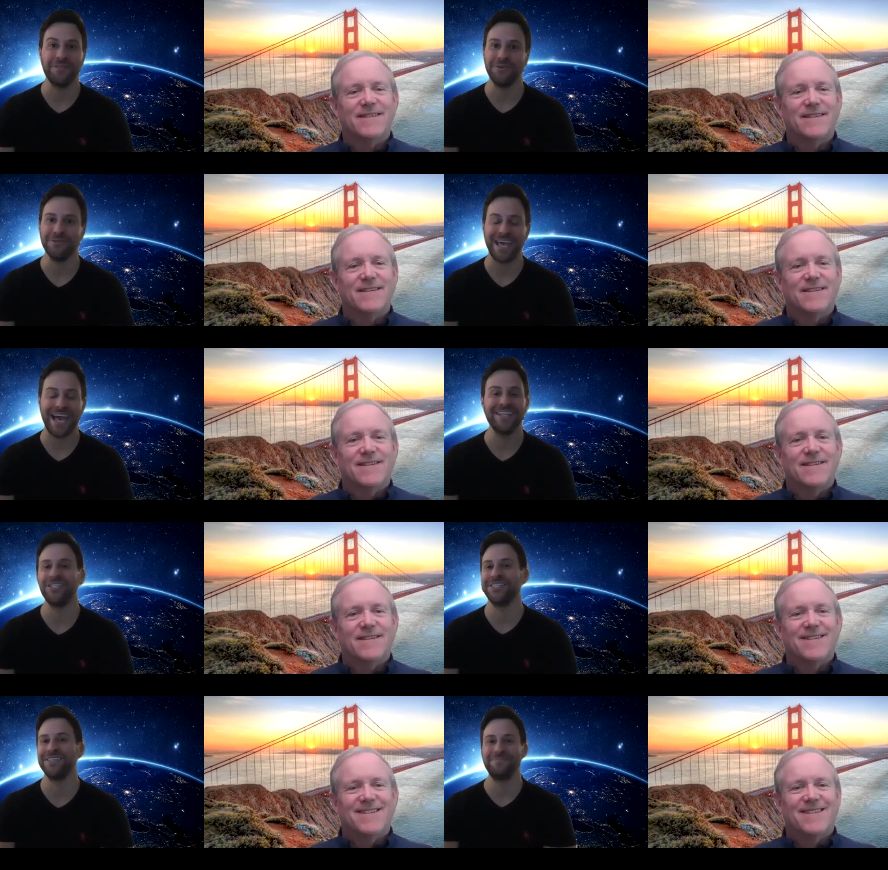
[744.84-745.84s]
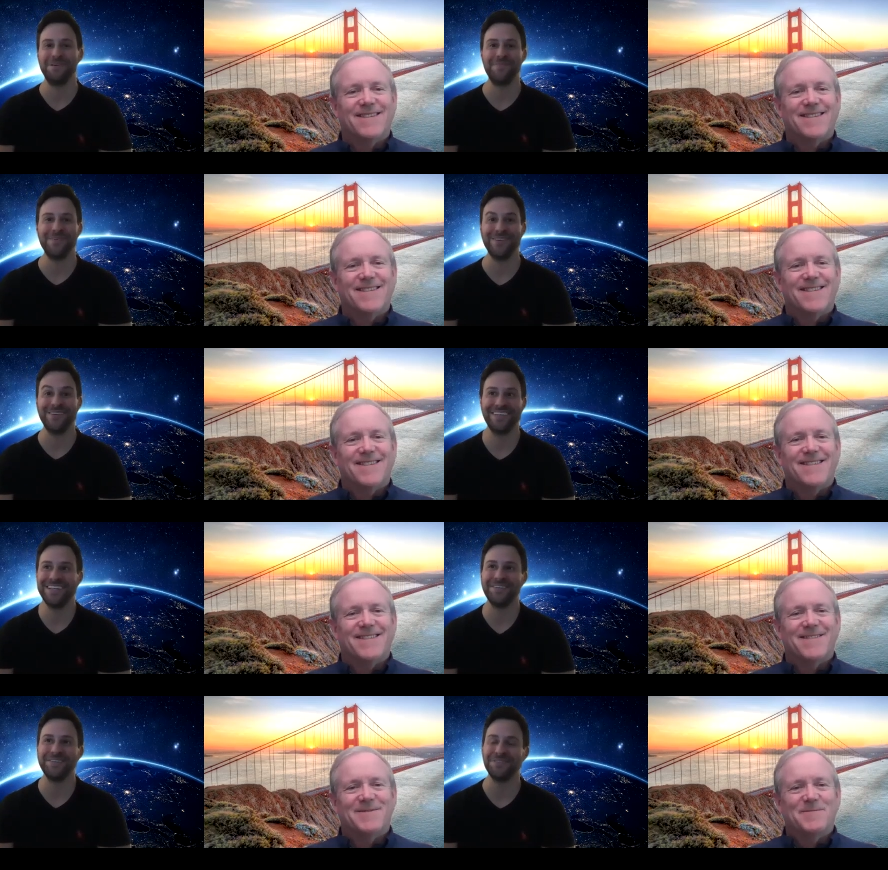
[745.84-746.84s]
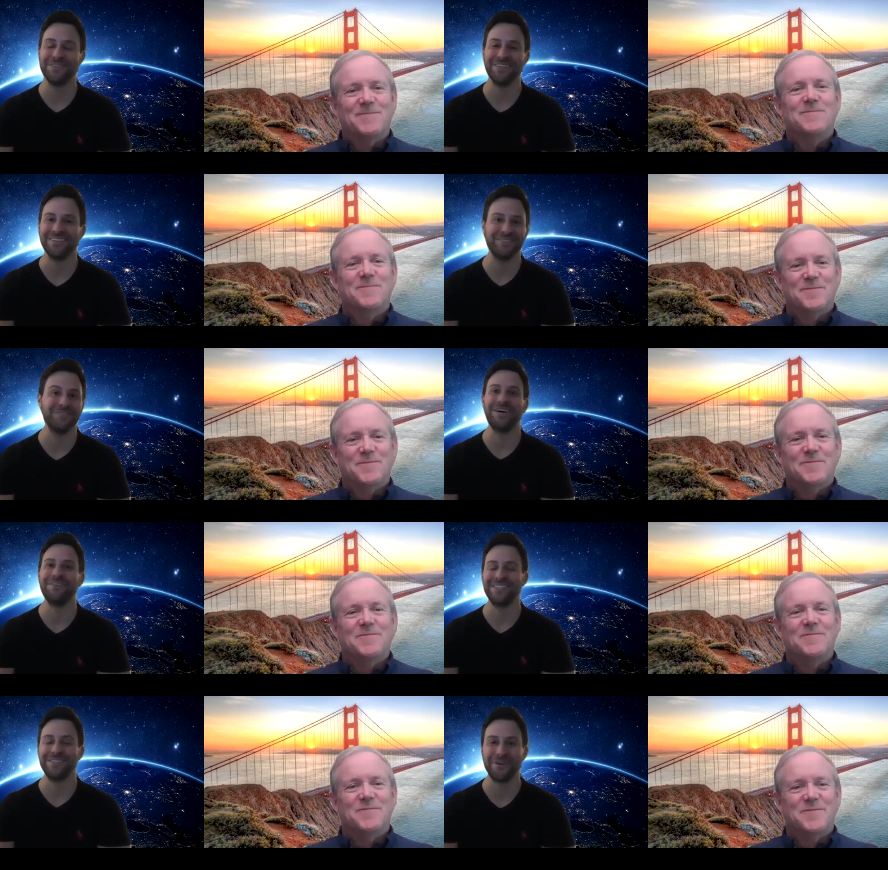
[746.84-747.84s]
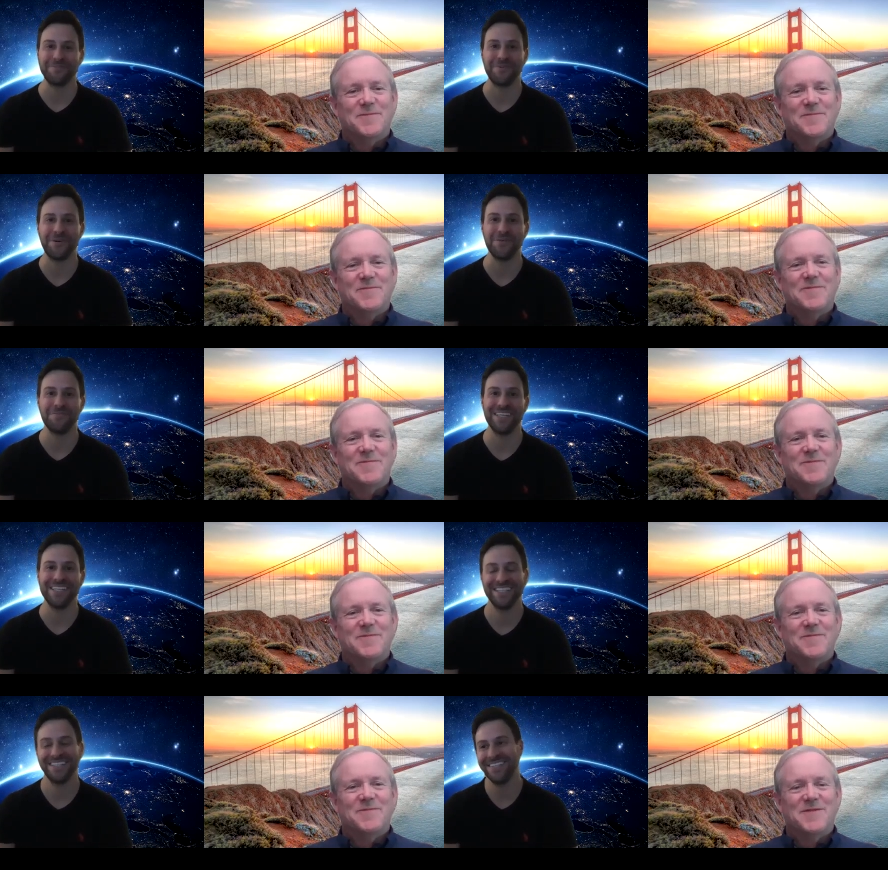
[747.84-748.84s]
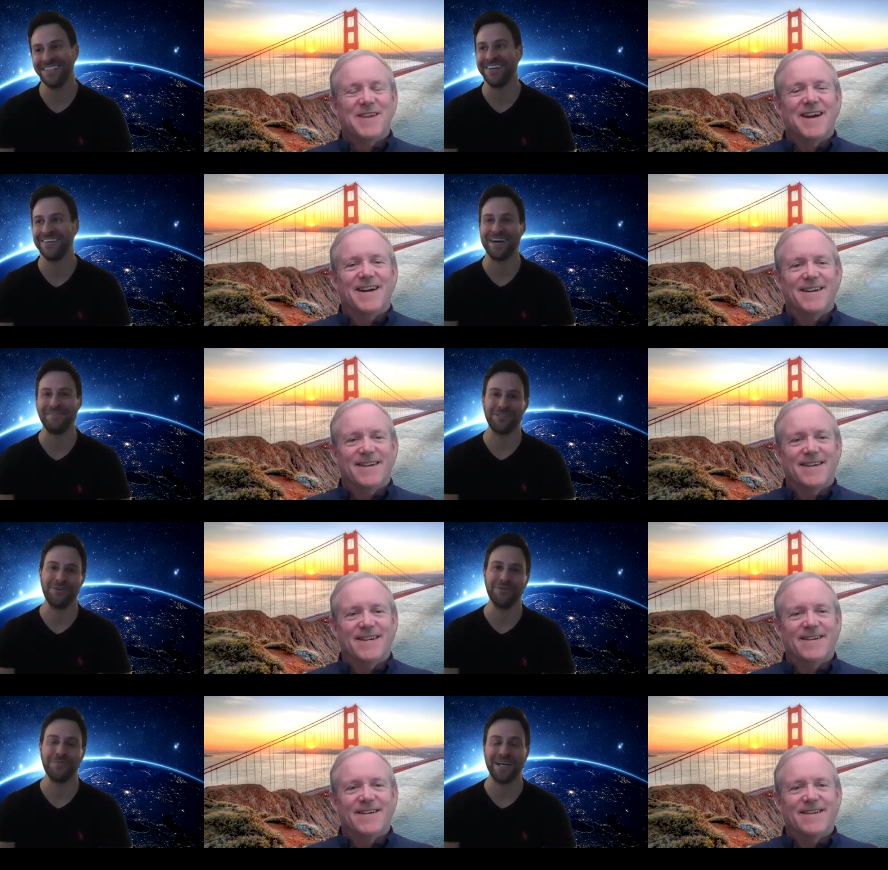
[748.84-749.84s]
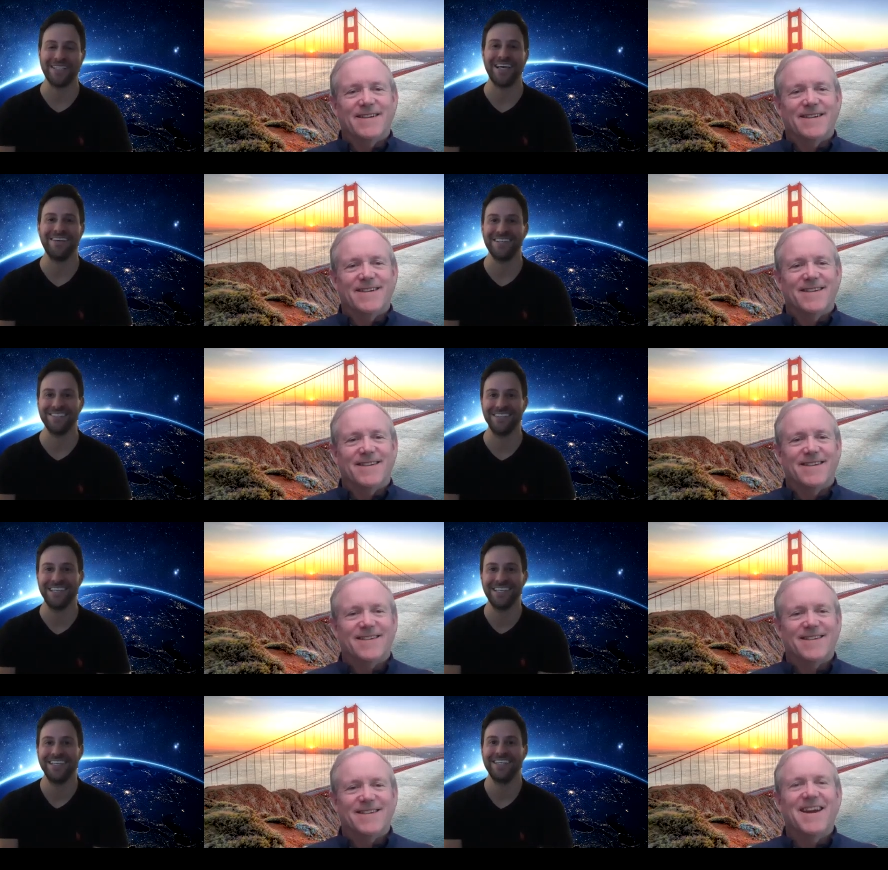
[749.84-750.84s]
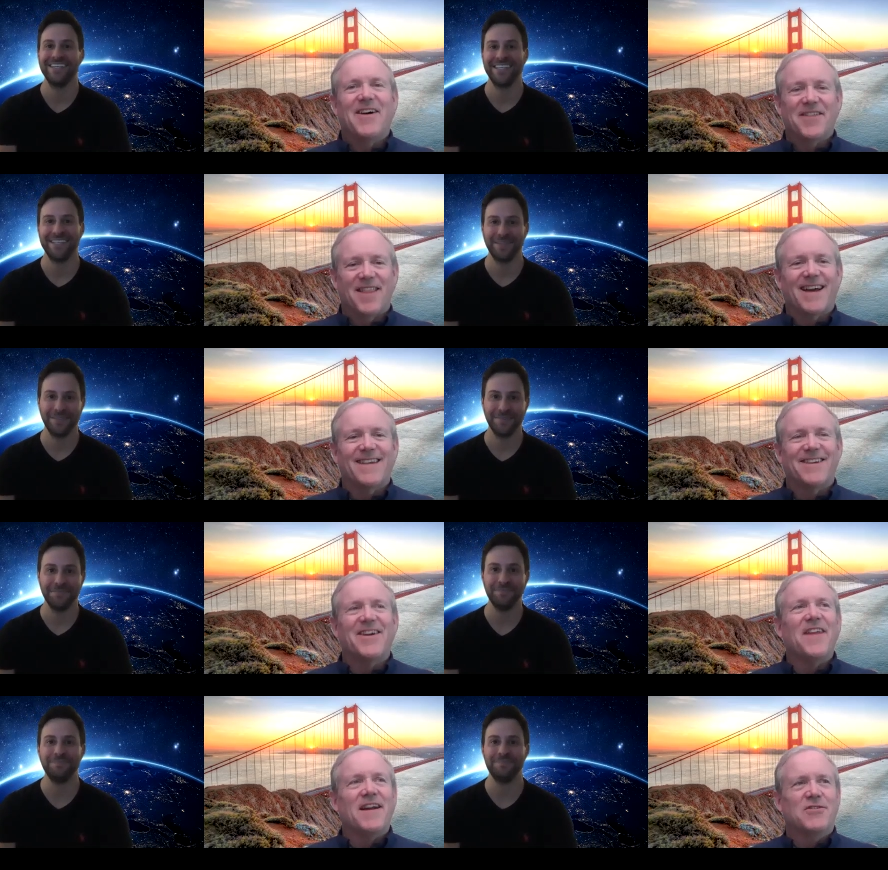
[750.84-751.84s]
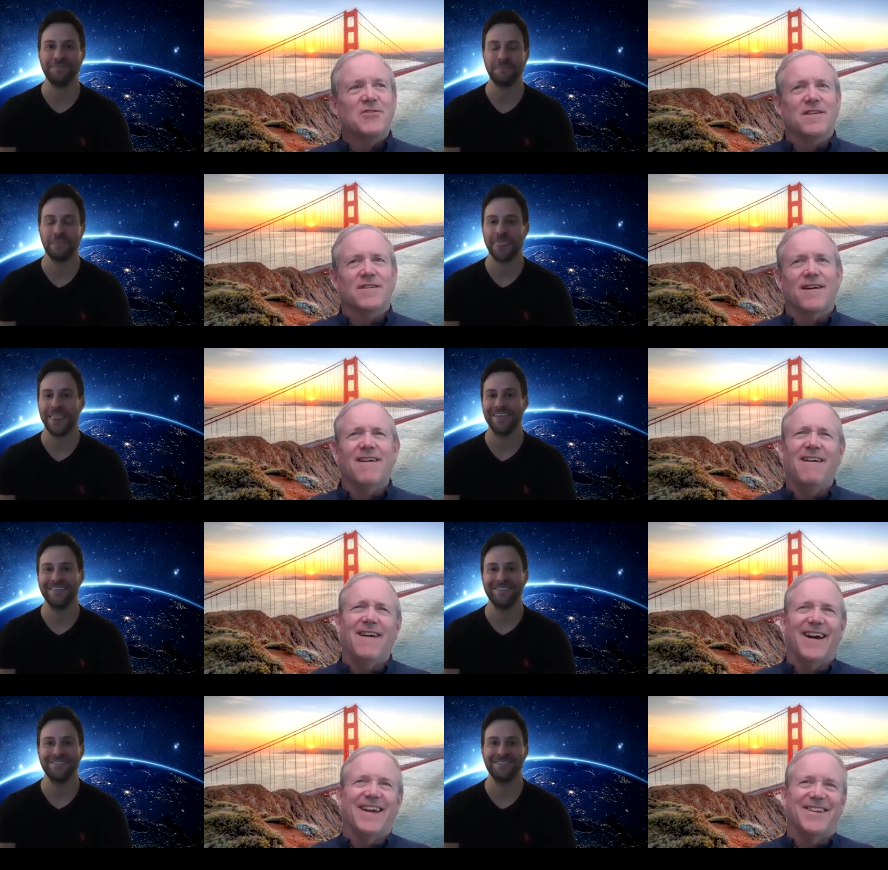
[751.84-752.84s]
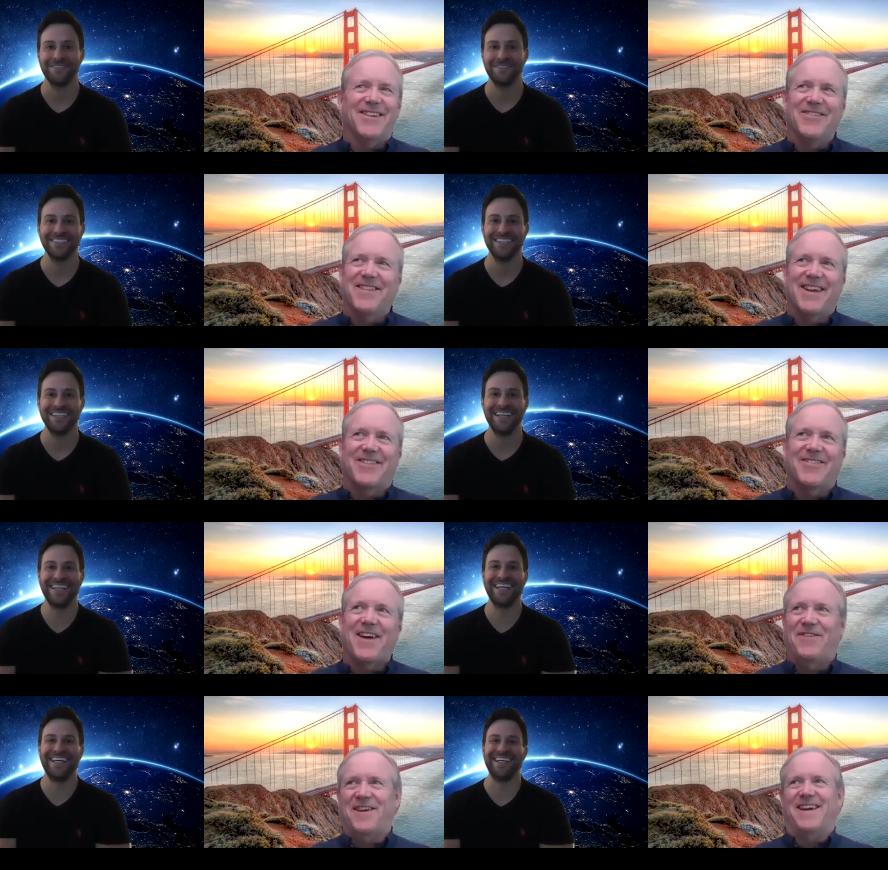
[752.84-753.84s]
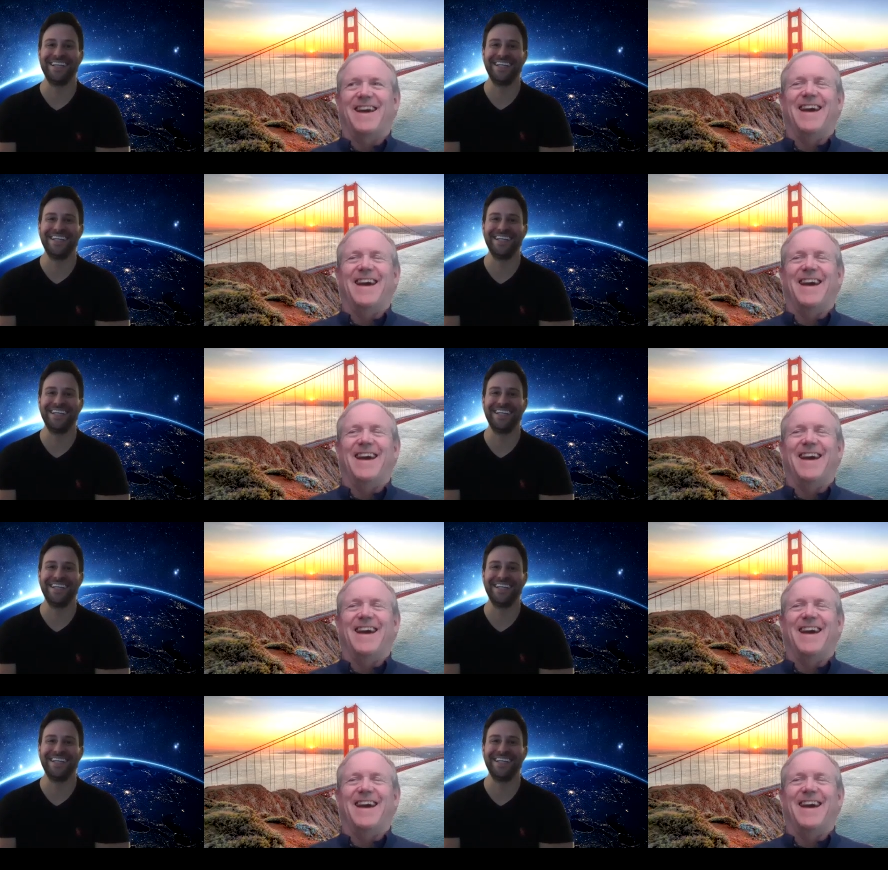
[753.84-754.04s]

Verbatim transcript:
Speaker 1: those adages of people, you know, loving to work from home, and yeah. I'm sure we'll go back to that eventually.
Speaker 2: Yeah, like I said, on that too, just like, oh, I got to deal with that traffic.